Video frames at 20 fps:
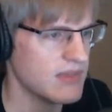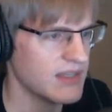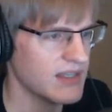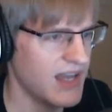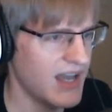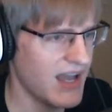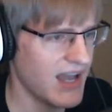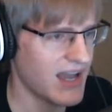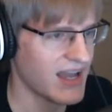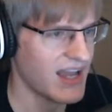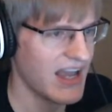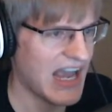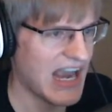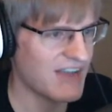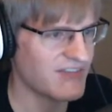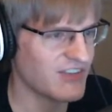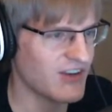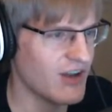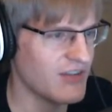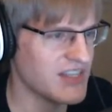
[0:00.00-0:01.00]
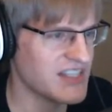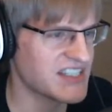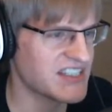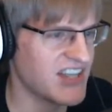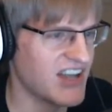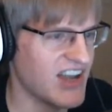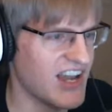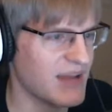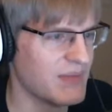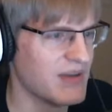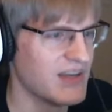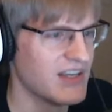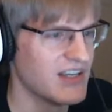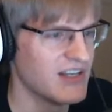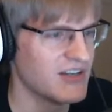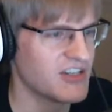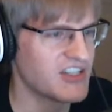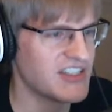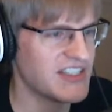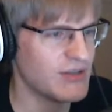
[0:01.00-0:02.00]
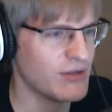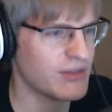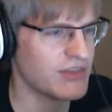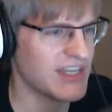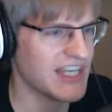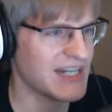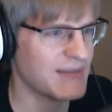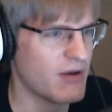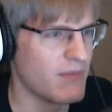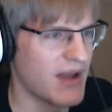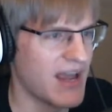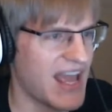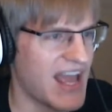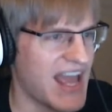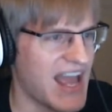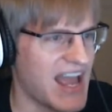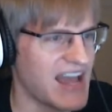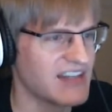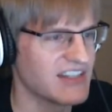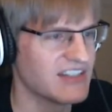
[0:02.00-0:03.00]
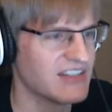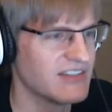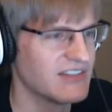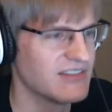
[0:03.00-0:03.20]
Ha! After all this time, you're still thinking about my hat.